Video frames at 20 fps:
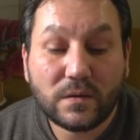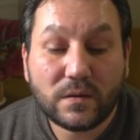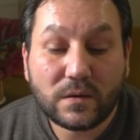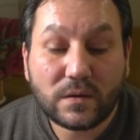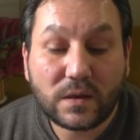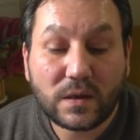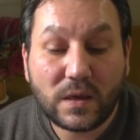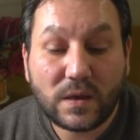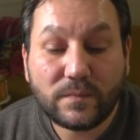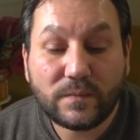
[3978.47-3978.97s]

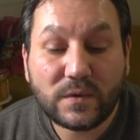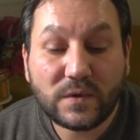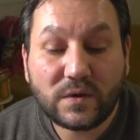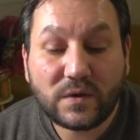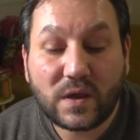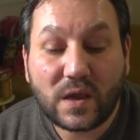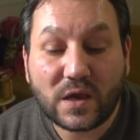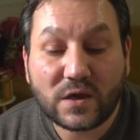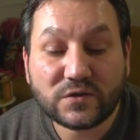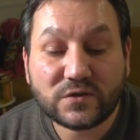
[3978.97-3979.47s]
keep the
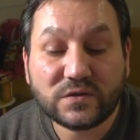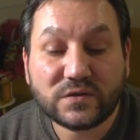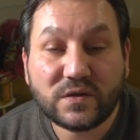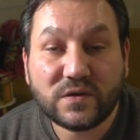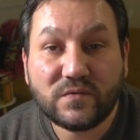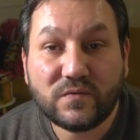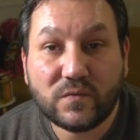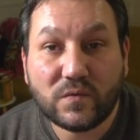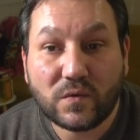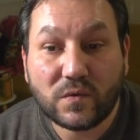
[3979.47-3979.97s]
casualty
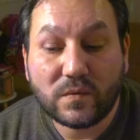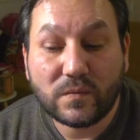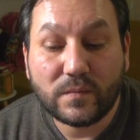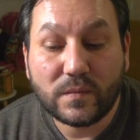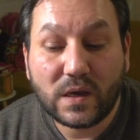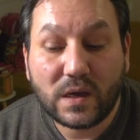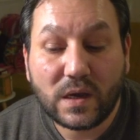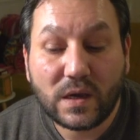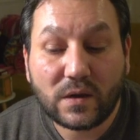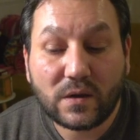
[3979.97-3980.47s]
warm
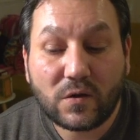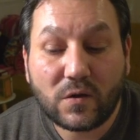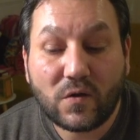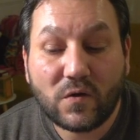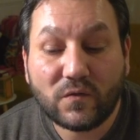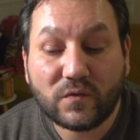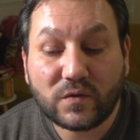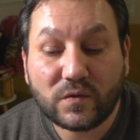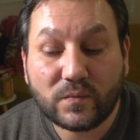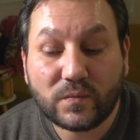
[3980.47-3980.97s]
and
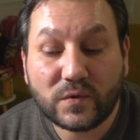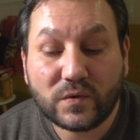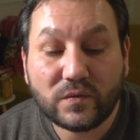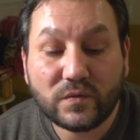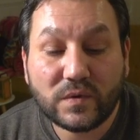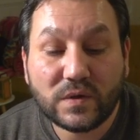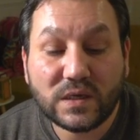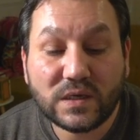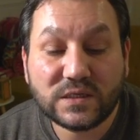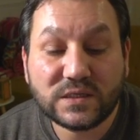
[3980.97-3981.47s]
comfortable
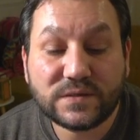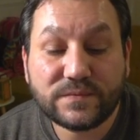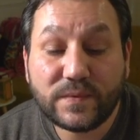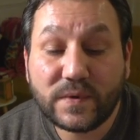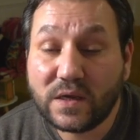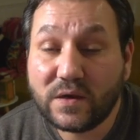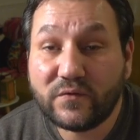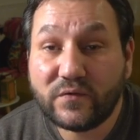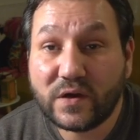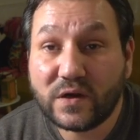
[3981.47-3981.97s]
and
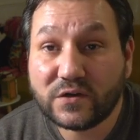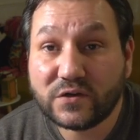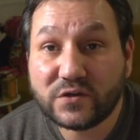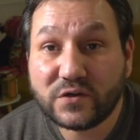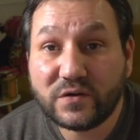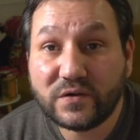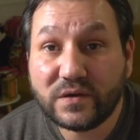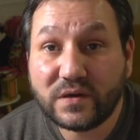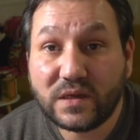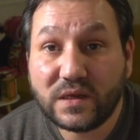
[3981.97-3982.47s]
speak
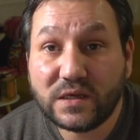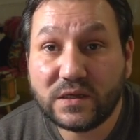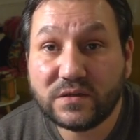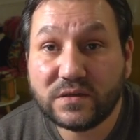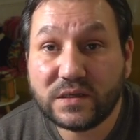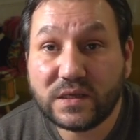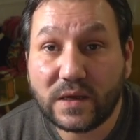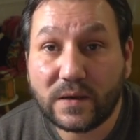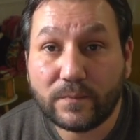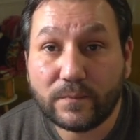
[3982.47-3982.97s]
reassuringly to
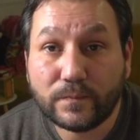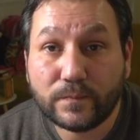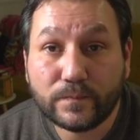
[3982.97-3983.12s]
them.